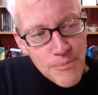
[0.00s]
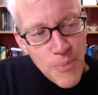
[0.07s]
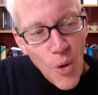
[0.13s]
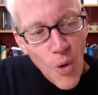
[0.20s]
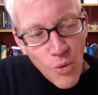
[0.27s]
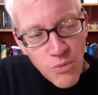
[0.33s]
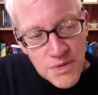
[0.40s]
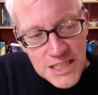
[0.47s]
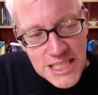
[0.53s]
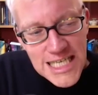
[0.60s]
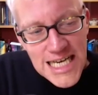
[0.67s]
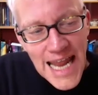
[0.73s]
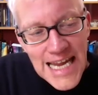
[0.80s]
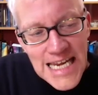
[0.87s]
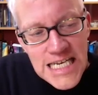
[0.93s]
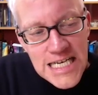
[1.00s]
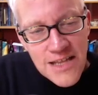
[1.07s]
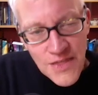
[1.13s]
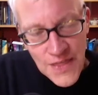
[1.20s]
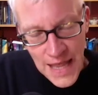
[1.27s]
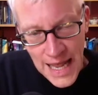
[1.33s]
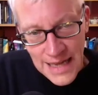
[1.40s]
Paul
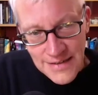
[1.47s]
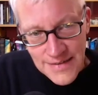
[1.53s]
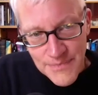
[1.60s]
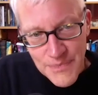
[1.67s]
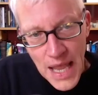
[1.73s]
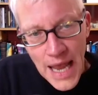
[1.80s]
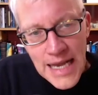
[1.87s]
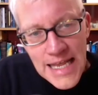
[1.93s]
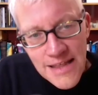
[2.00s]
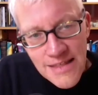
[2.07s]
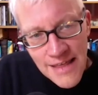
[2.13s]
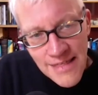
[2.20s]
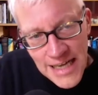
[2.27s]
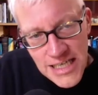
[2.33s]
changes that, and he says,